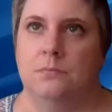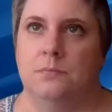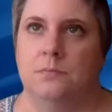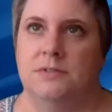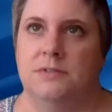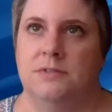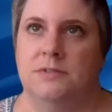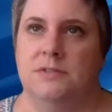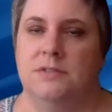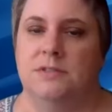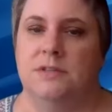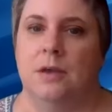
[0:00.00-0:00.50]

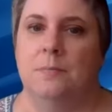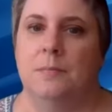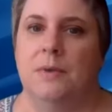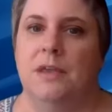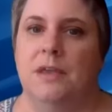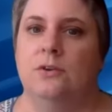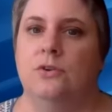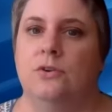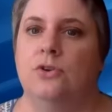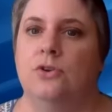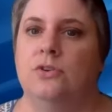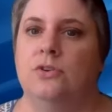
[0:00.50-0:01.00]
some
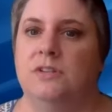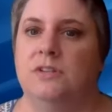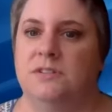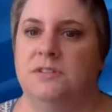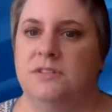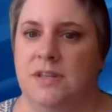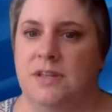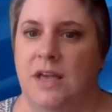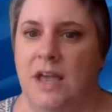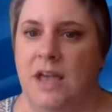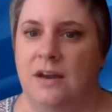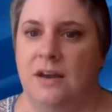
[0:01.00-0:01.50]

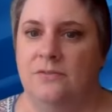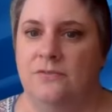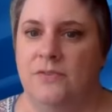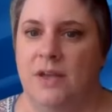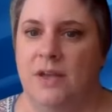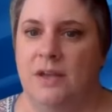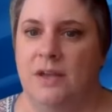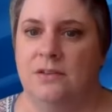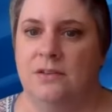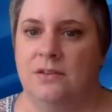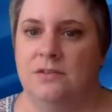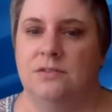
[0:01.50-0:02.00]
increased side
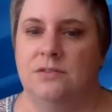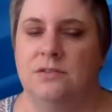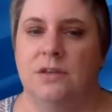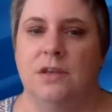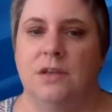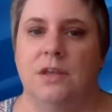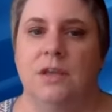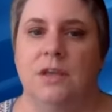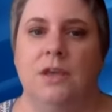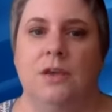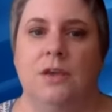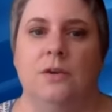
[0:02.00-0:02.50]
effects
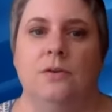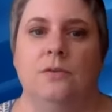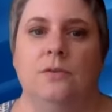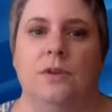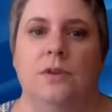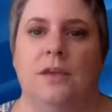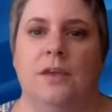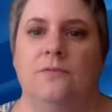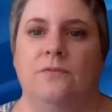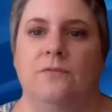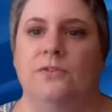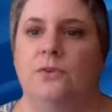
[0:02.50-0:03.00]

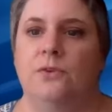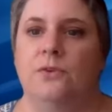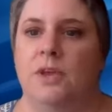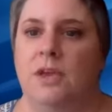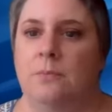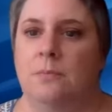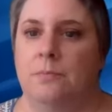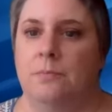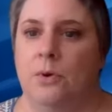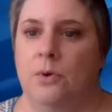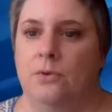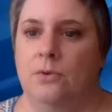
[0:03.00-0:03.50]
if you
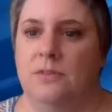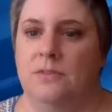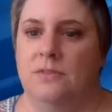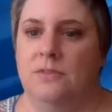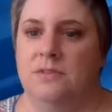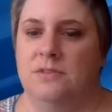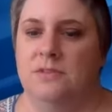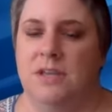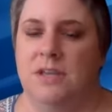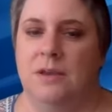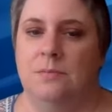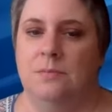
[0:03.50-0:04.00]
get both at
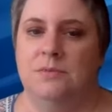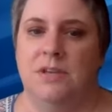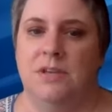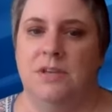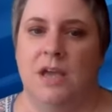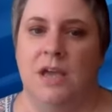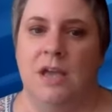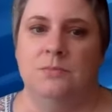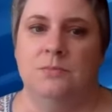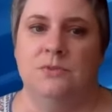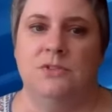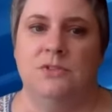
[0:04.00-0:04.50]
the same
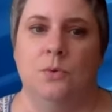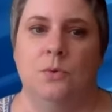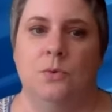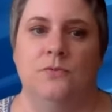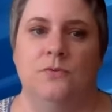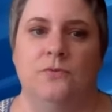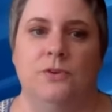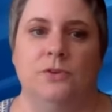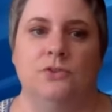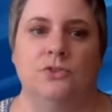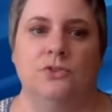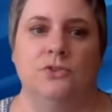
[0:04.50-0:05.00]
time. So
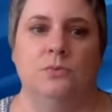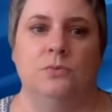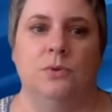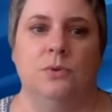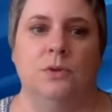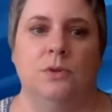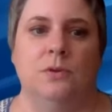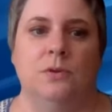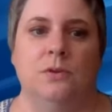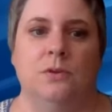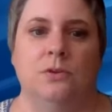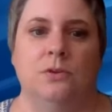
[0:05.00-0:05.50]
if you're
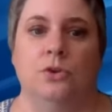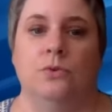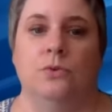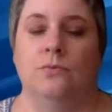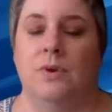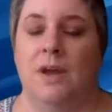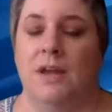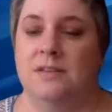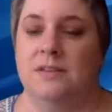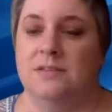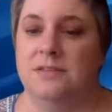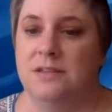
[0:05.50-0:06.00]
doing your
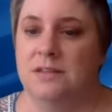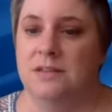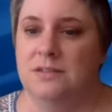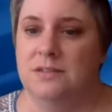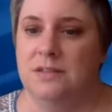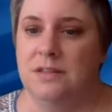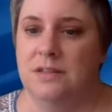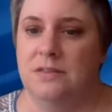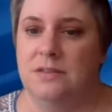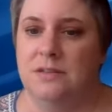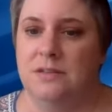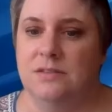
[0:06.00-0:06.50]

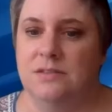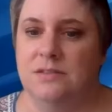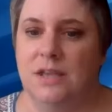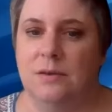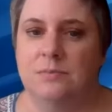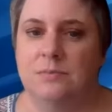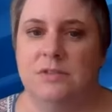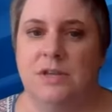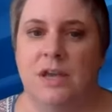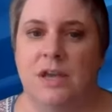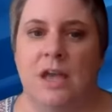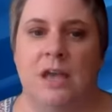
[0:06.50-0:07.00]
residents at the
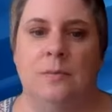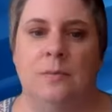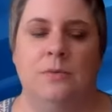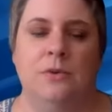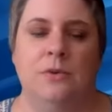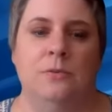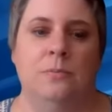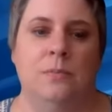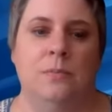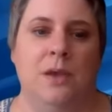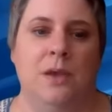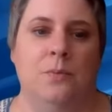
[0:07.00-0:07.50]
same time,
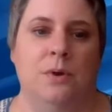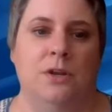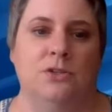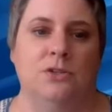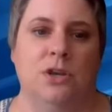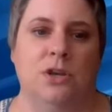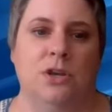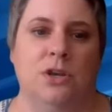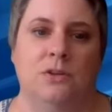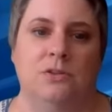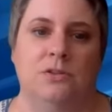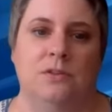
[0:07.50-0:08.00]
you may want to
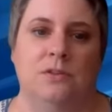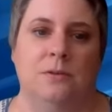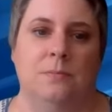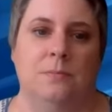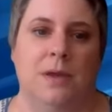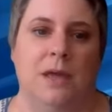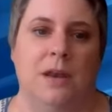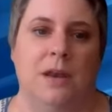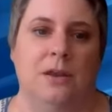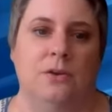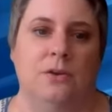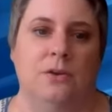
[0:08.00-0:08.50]
talk to the
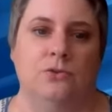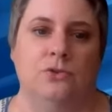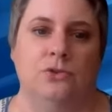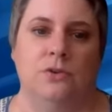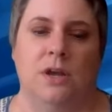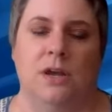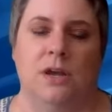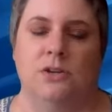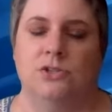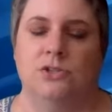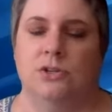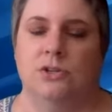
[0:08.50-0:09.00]
medical
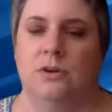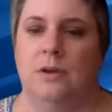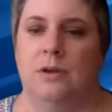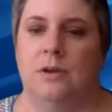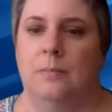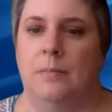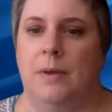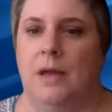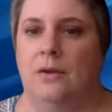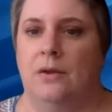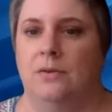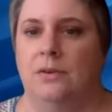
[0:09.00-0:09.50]
director
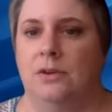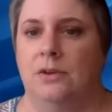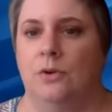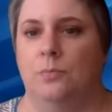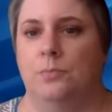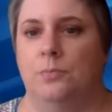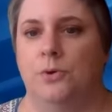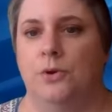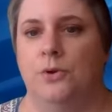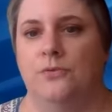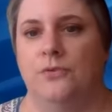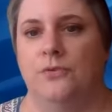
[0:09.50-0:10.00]
about,
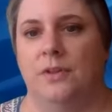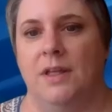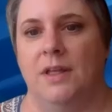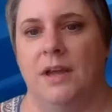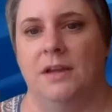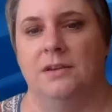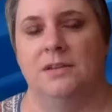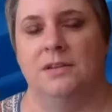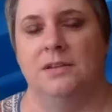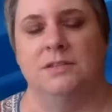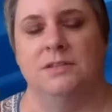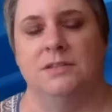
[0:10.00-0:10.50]

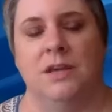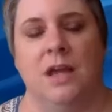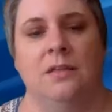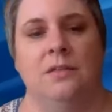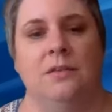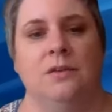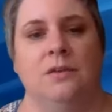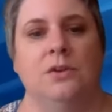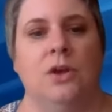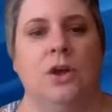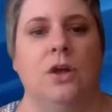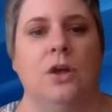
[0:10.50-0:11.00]
prophylactic
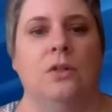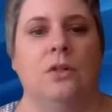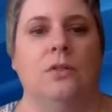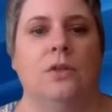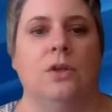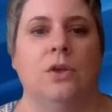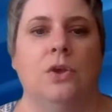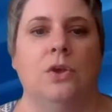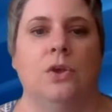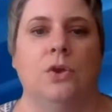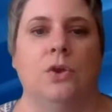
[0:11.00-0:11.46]
Tylenol